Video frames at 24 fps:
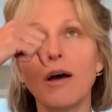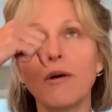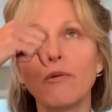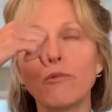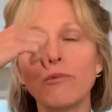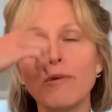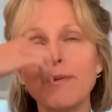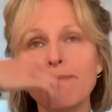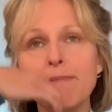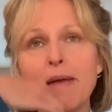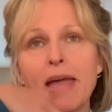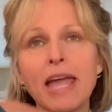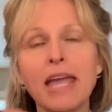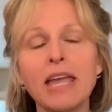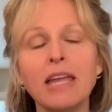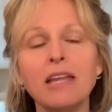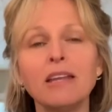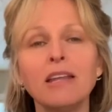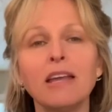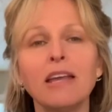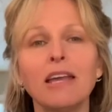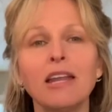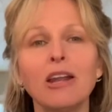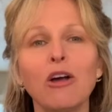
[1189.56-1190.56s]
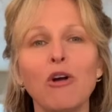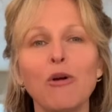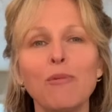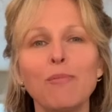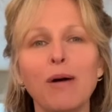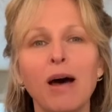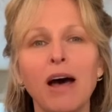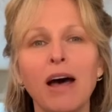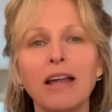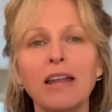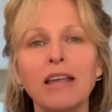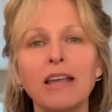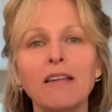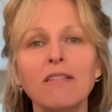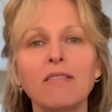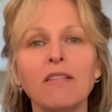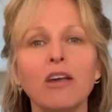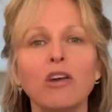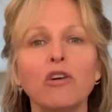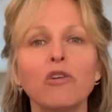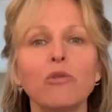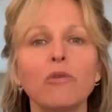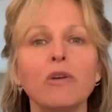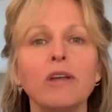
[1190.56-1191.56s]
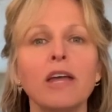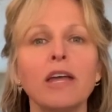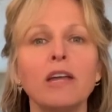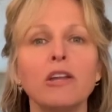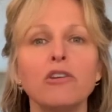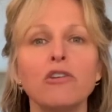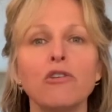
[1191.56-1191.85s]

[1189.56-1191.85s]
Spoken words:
remain in our bodies and create